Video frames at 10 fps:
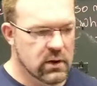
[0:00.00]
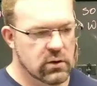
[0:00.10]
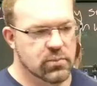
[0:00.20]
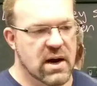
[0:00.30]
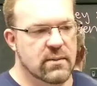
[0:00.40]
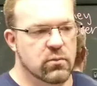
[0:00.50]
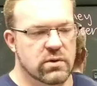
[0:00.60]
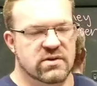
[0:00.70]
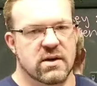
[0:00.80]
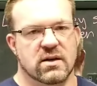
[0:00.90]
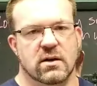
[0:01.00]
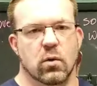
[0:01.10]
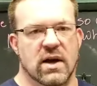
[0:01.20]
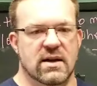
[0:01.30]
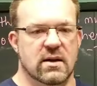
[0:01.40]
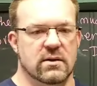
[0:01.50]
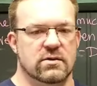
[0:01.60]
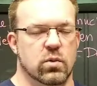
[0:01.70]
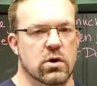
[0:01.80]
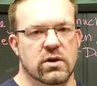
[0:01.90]
The problem with sucking weight
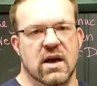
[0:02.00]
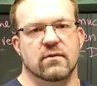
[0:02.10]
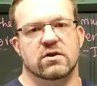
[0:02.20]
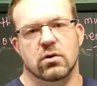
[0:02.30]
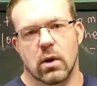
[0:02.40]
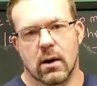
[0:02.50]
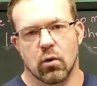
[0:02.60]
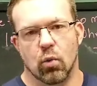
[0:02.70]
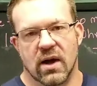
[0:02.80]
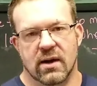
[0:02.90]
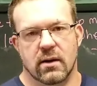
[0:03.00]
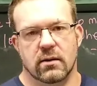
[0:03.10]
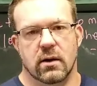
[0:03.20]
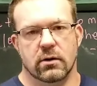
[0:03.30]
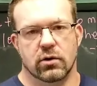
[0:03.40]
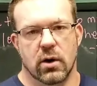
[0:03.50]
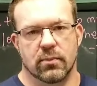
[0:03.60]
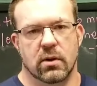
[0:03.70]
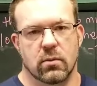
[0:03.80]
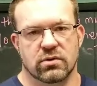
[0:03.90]
is we only have a 2-hour weigh-in and
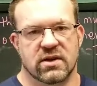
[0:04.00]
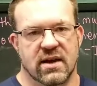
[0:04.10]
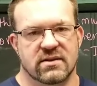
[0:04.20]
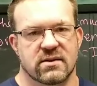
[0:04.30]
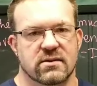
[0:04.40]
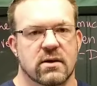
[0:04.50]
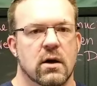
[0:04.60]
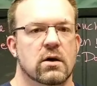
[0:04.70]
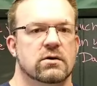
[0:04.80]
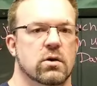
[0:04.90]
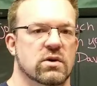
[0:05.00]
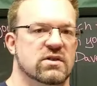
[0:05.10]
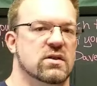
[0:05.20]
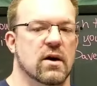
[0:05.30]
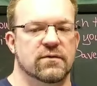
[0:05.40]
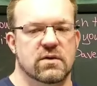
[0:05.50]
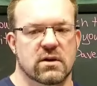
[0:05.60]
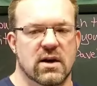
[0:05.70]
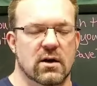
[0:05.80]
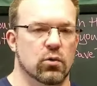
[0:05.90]
grip in most cases, so it's tough to
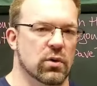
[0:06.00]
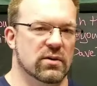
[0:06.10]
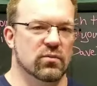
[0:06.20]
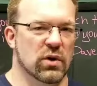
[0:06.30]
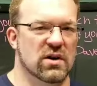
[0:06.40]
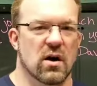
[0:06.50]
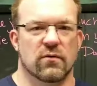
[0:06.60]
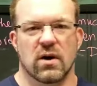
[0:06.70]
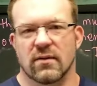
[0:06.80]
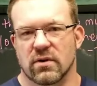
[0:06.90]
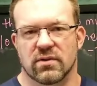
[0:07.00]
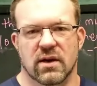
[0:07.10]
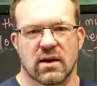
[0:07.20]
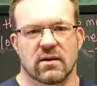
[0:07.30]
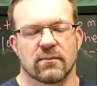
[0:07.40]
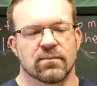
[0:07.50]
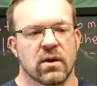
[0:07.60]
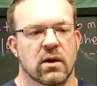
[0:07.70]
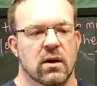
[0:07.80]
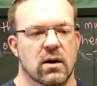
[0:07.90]
kind of recover everything
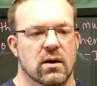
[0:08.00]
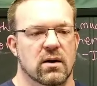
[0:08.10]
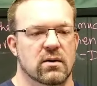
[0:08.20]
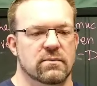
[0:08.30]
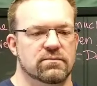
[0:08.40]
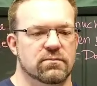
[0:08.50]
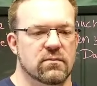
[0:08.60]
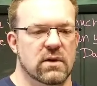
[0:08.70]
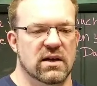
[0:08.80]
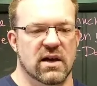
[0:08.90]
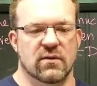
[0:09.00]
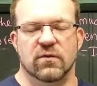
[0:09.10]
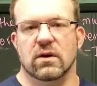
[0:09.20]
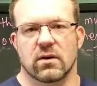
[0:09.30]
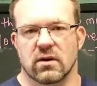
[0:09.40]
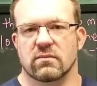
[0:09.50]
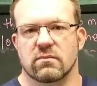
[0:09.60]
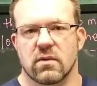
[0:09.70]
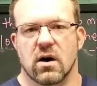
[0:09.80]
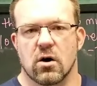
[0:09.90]
and get feeling
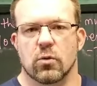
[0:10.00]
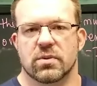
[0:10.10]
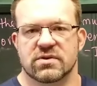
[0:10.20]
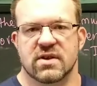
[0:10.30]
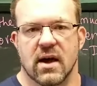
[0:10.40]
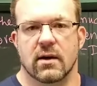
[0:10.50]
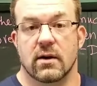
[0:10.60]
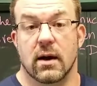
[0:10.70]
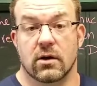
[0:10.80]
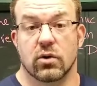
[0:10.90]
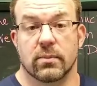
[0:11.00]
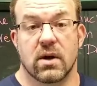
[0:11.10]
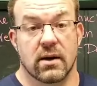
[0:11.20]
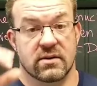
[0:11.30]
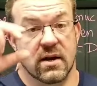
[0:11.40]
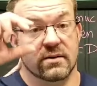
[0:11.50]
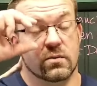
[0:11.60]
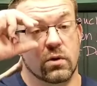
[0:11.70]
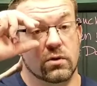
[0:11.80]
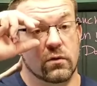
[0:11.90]
100% at a grip
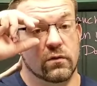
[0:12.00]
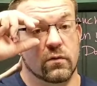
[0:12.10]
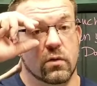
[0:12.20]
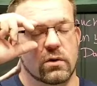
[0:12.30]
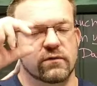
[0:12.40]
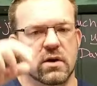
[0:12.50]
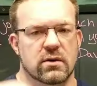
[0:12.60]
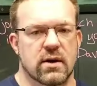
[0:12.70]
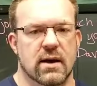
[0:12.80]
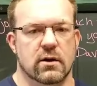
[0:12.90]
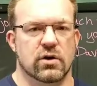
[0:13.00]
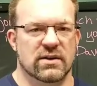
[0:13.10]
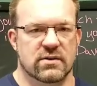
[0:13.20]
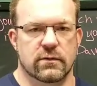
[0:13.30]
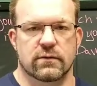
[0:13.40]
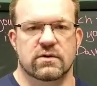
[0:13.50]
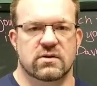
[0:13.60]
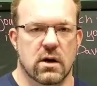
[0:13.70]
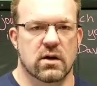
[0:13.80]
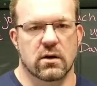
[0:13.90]
contest when you've done that aggressive
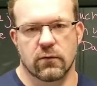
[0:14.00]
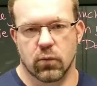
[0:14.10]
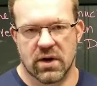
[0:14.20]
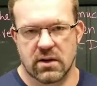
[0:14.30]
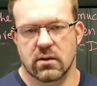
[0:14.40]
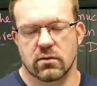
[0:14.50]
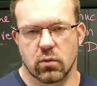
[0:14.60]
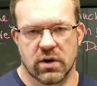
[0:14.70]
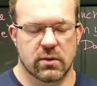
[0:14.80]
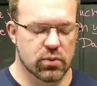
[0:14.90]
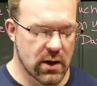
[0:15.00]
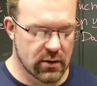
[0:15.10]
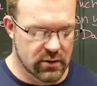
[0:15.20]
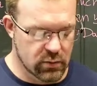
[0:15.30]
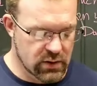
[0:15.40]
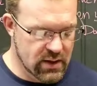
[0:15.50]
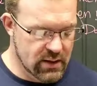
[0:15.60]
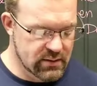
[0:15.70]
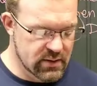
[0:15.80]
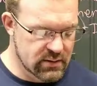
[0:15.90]
sucking of weight the week prior to a
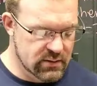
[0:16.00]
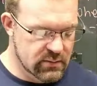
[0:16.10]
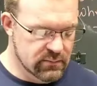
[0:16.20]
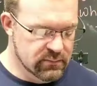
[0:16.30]
contest.